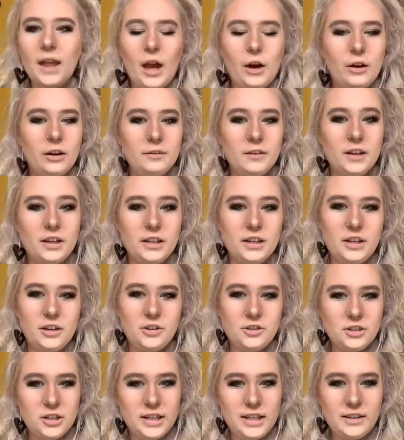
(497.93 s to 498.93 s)
However,
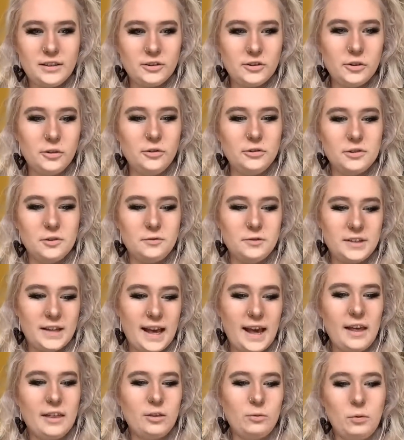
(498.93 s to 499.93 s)
usually the cause of
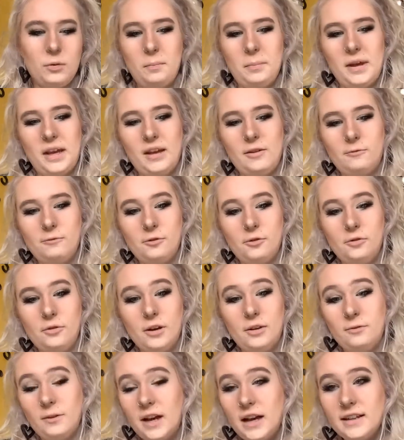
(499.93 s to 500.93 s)
death would be through
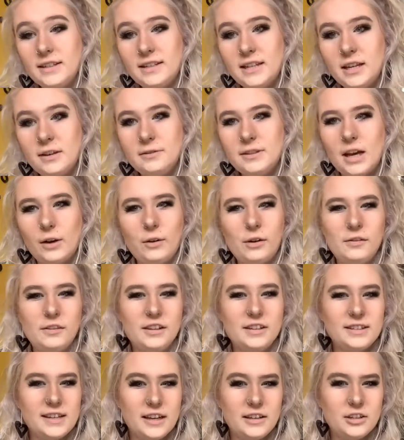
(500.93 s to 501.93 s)
aversives, however
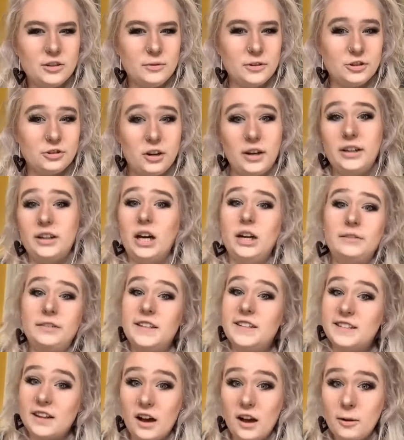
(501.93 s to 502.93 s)
the centre would try and cover
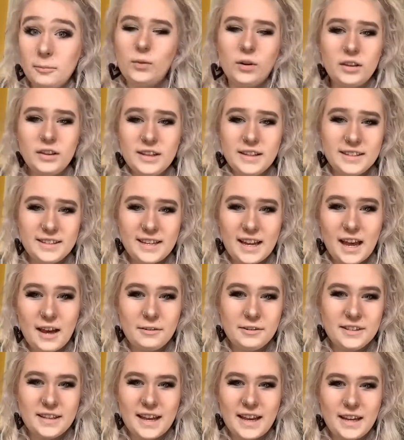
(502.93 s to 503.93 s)
this up. One of these
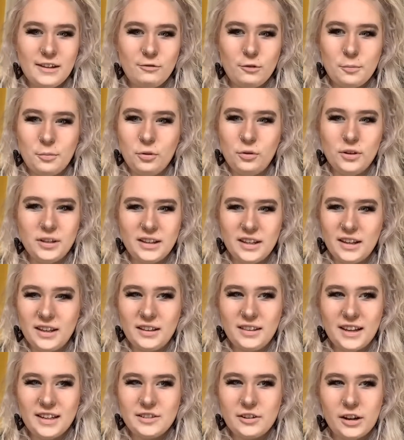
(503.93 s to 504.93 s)
deaths, they reported
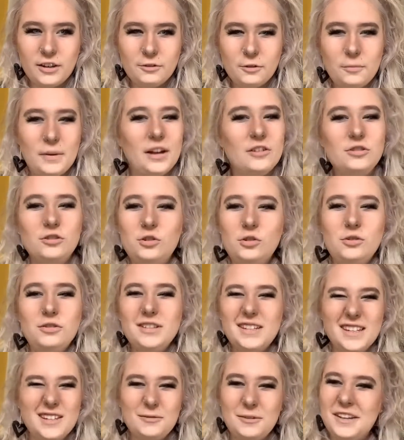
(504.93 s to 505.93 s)
that they died from natural
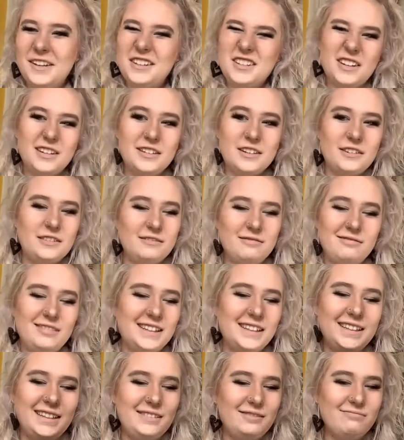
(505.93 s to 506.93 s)
causes, which I don't
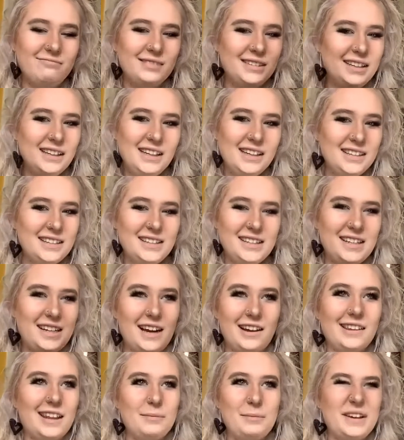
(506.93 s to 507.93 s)
really see
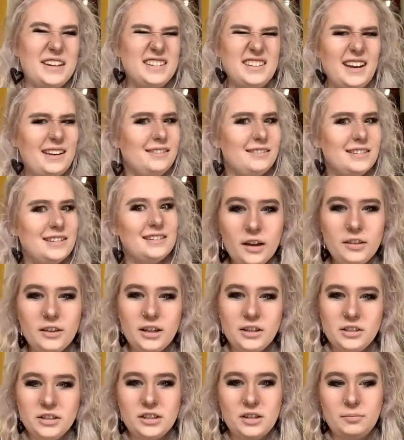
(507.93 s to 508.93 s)
how that makes sense. I
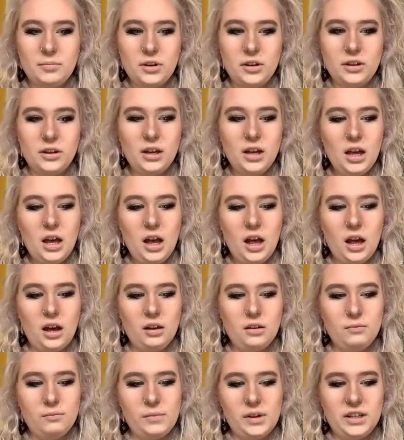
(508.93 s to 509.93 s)
think just to put
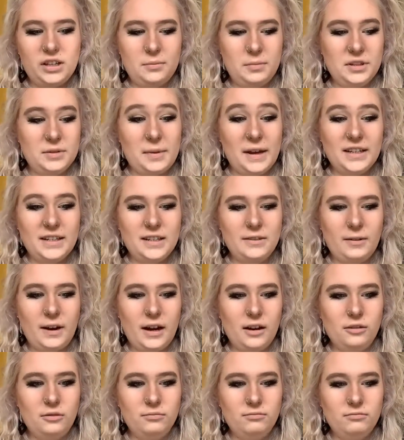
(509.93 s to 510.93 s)
um, into perspective
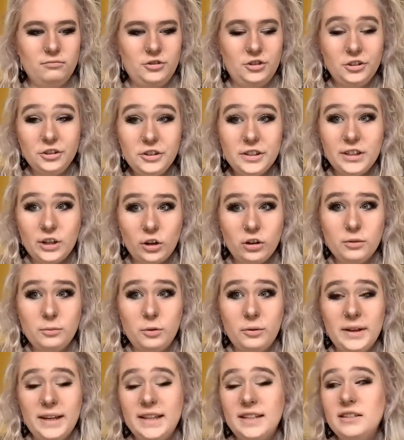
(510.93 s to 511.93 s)
how truly
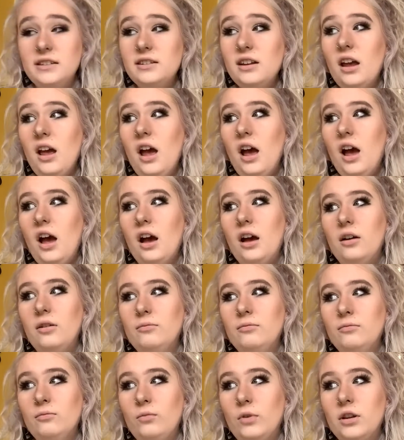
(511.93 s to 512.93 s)
horrible it is,
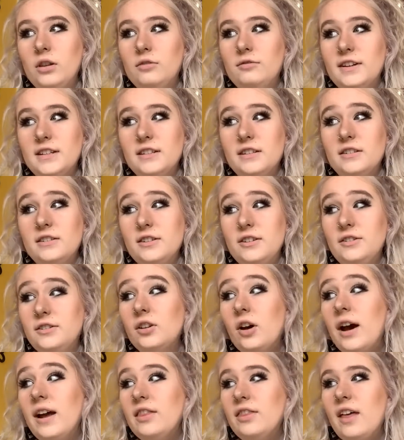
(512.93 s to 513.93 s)
um, one of the residents who
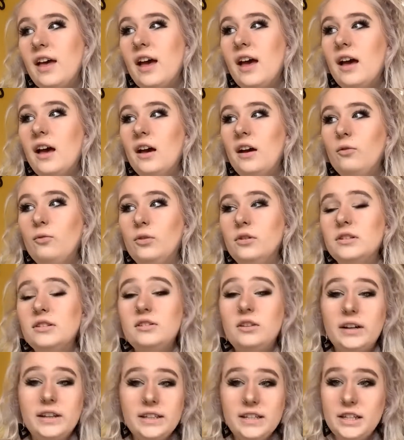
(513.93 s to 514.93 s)
died there was
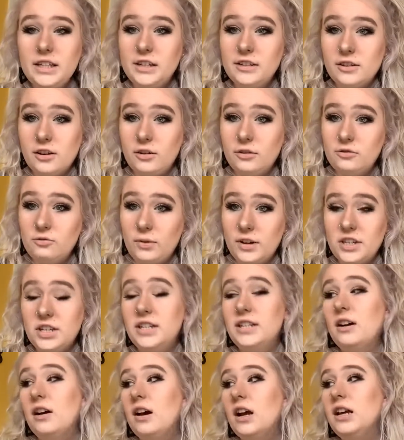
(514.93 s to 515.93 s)
19 years old when
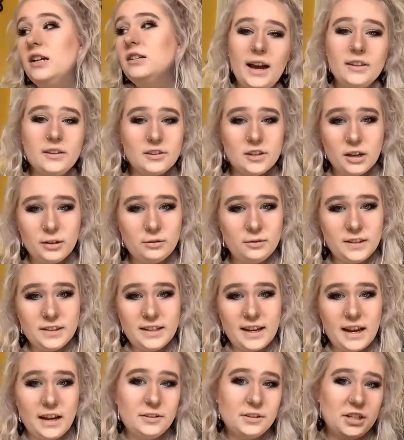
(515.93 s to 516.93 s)
she died. At the time of her
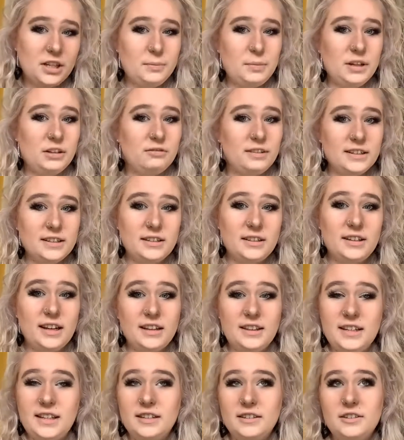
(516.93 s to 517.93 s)
death, she'd been a resident
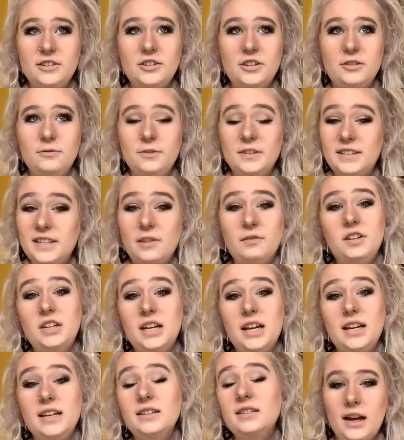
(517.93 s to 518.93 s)
at the Institute for seven
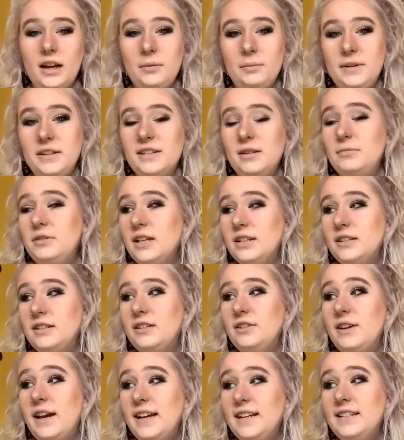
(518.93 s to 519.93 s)
years and had been subjected
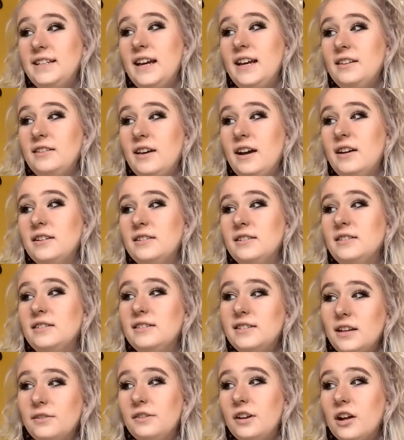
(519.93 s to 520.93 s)
to
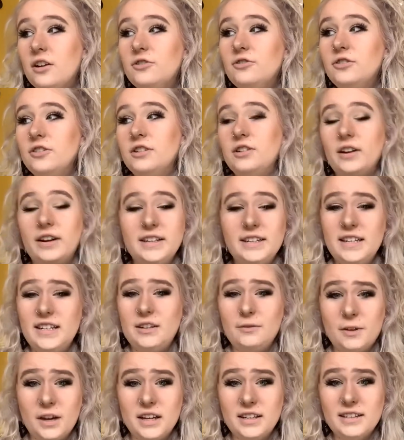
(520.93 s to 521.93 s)
88,719
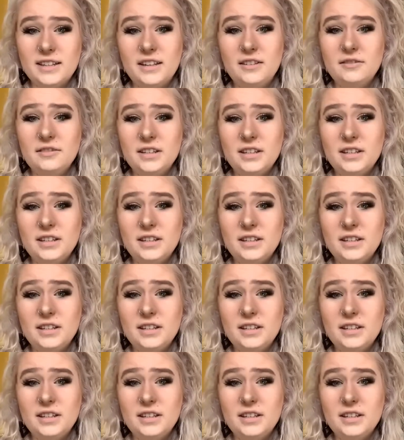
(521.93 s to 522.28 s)
aversives.